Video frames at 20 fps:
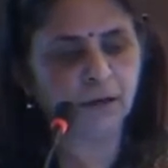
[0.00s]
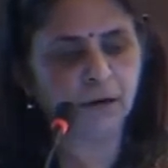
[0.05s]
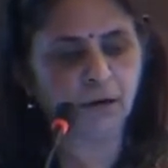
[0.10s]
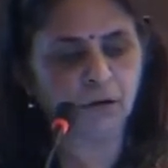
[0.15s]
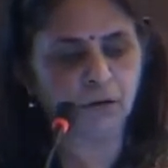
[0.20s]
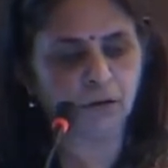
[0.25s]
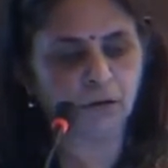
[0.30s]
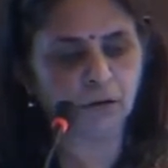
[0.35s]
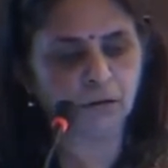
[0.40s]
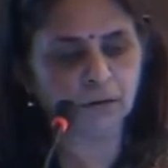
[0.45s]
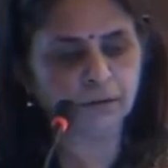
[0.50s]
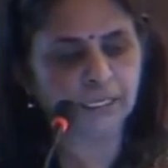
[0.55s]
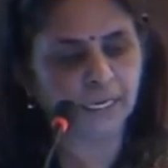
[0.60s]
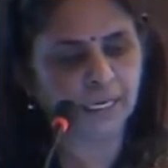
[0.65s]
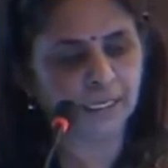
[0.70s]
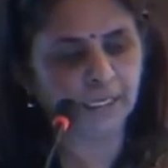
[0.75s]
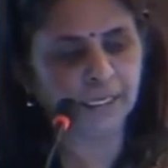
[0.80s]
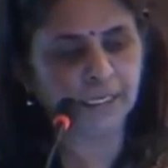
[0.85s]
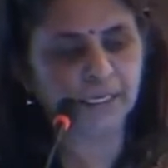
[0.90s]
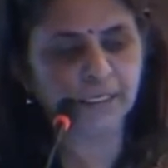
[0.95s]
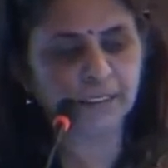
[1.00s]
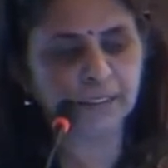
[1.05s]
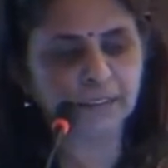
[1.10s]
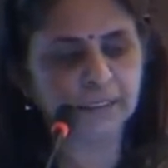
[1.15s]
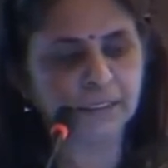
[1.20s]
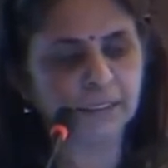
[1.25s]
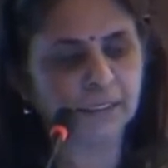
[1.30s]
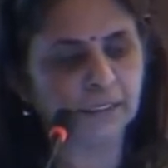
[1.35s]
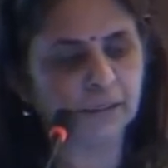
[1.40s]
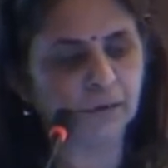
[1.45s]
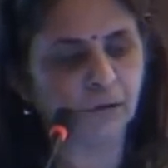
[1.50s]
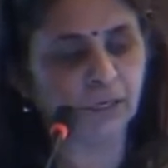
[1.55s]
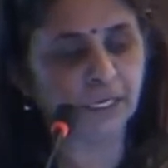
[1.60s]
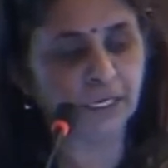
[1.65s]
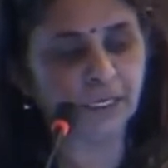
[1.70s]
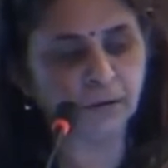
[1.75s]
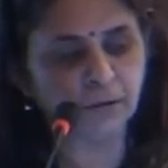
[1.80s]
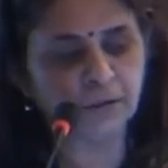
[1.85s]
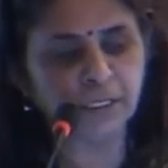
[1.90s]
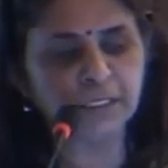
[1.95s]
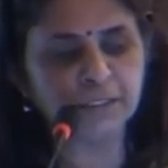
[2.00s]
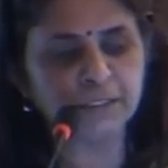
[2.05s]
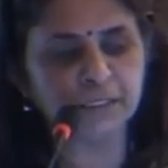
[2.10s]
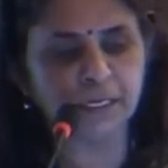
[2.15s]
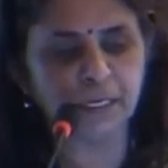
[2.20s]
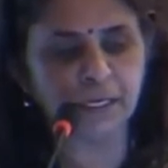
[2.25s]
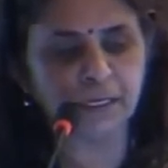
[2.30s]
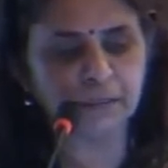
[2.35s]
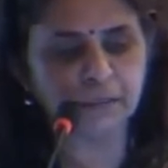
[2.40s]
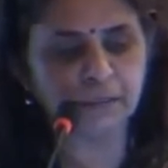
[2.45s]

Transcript: or Thailand or Indonesia,